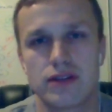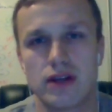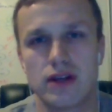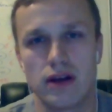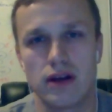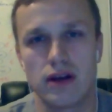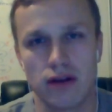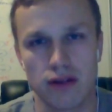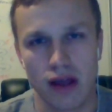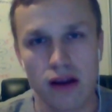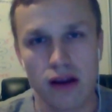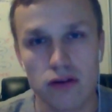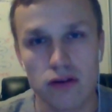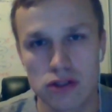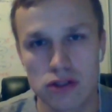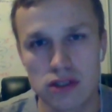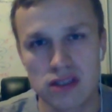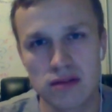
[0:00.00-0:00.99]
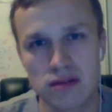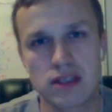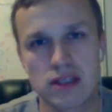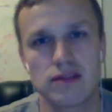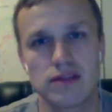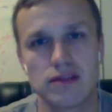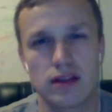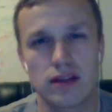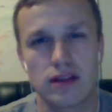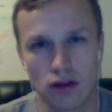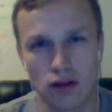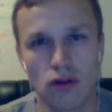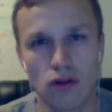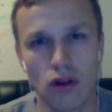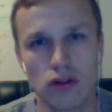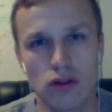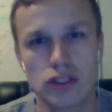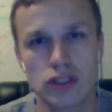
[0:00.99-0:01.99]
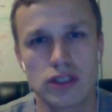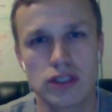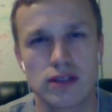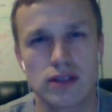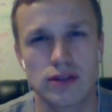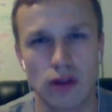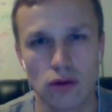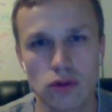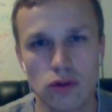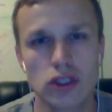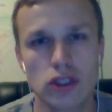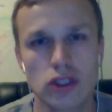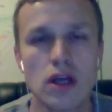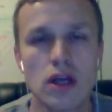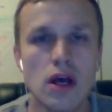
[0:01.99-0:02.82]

the ecosystem itself, the technologies, the solution.